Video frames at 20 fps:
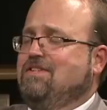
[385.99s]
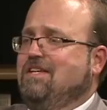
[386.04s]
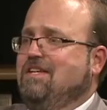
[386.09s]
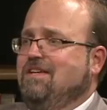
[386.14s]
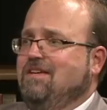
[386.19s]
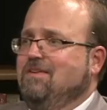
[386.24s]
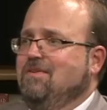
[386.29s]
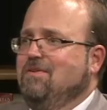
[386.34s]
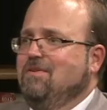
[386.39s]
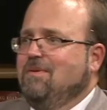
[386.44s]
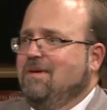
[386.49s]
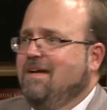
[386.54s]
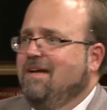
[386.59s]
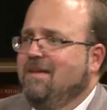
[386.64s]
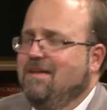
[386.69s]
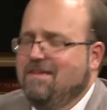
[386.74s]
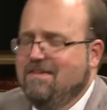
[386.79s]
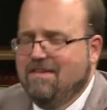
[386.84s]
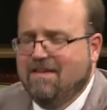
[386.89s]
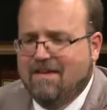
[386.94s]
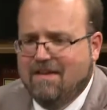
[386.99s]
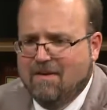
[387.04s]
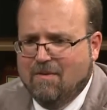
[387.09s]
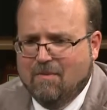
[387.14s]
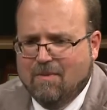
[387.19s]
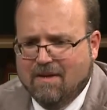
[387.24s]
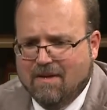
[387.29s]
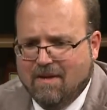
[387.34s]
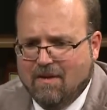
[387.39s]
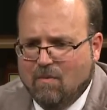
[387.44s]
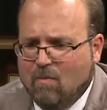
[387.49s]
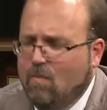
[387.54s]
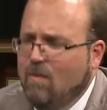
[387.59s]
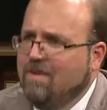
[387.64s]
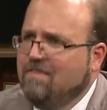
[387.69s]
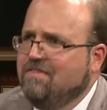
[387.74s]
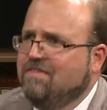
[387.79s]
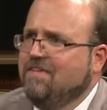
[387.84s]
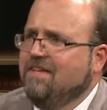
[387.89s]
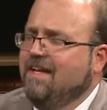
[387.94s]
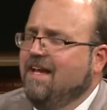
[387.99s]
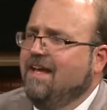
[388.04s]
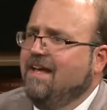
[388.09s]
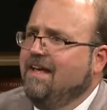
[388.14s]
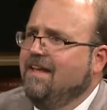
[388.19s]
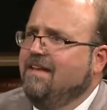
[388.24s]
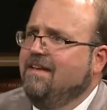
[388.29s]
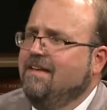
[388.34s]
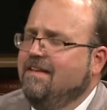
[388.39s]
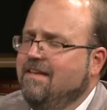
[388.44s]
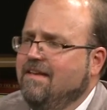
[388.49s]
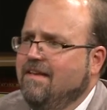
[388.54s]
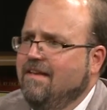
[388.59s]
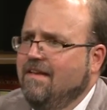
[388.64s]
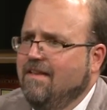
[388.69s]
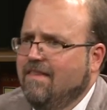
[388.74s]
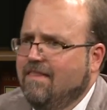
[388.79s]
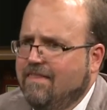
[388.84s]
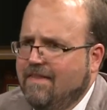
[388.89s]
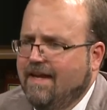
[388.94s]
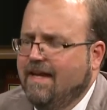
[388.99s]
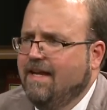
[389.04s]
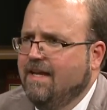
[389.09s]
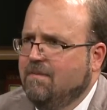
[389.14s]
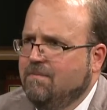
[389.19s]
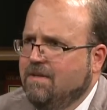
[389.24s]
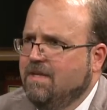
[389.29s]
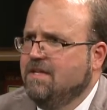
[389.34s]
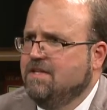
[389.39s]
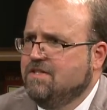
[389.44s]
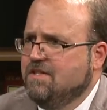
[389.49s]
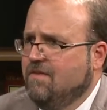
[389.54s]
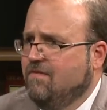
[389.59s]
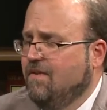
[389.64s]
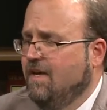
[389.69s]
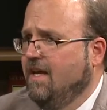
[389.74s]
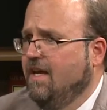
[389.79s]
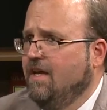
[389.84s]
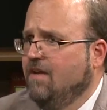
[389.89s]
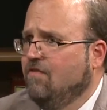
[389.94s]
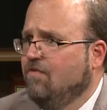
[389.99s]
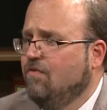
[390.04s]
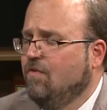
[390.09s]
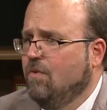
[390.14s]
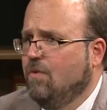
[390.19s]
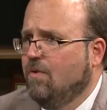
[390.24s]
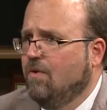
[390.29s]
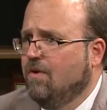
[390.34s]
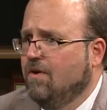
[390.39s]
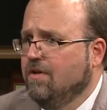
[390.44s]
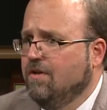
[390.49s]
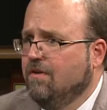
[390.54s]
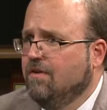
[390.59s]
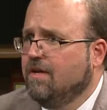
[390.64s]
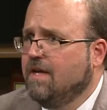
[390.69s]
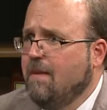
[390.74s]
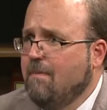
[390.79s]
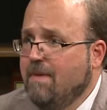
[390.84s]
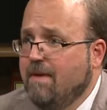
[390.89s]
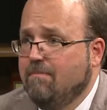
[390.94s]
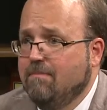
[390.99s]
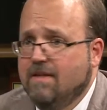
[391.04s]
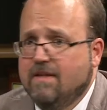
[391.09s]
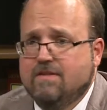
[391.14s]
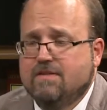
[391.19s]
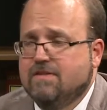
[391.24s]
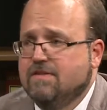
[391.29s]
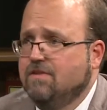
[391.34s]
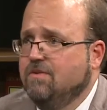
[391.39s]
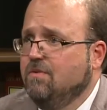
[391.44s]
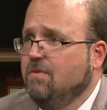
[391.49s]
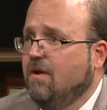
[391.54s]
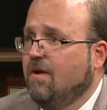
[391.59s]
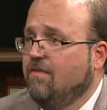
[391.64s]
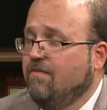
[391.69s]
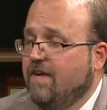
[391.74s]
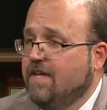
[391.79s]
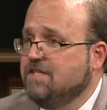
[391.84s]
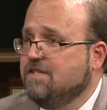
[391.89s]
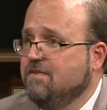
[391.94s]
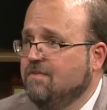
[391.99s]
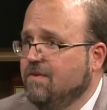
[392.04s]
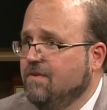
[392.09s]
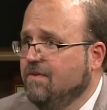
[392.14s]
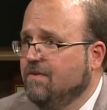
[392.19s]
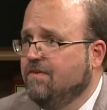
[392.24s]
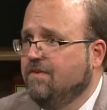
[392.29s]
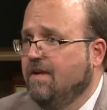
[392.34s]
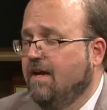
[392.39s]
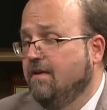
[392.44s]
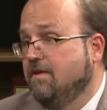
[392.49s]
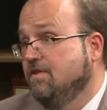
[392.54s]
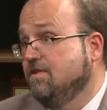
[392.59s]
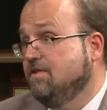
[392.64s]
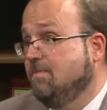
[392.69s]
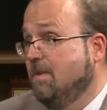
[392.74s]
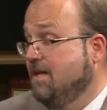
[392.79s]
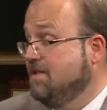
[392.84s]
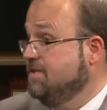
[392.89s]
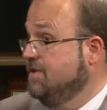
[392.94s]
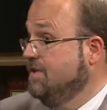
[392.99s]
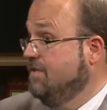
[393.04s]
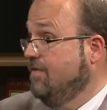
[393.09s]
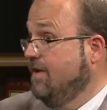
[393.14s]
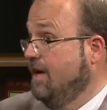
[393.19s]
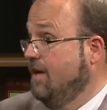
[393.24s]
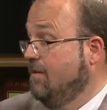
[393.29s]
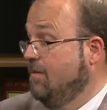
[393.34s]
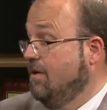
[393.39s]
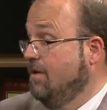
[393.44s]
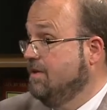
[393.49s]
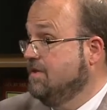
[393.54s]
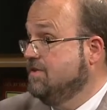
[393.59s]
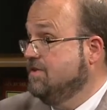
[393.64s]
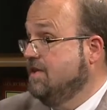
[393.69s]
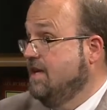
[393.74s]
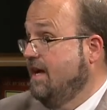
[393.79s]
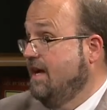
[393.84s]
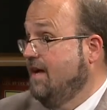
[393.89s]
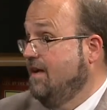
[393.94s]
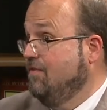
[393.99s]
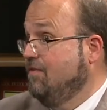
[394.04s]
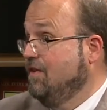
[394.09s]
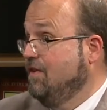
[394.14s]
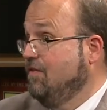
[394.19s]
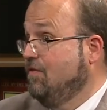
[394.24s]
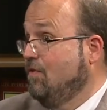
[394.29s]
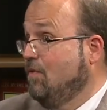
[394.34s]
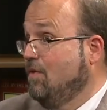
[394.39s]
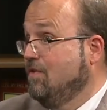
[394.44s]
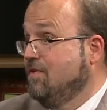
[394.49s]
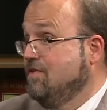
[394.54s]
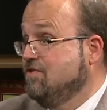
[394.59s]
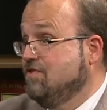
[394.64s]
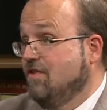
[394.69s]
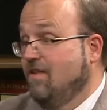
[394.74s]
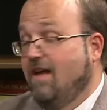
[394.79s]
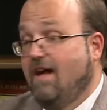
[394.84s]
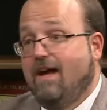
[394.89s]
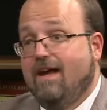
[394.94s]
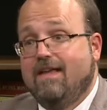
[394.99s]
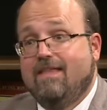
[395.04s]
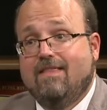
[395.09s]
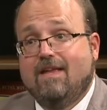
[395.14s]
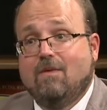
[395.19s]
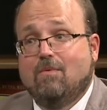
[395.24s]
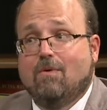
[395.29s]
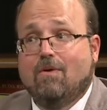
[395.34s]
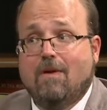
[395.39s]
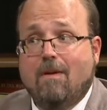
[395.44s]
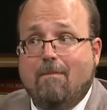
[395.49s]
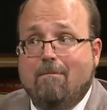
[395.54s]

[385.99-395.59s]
to you, and we're going to once again thank pHFA for your commitment to our festivals. Now, you sponsored the fireworks for the 4th of July. They were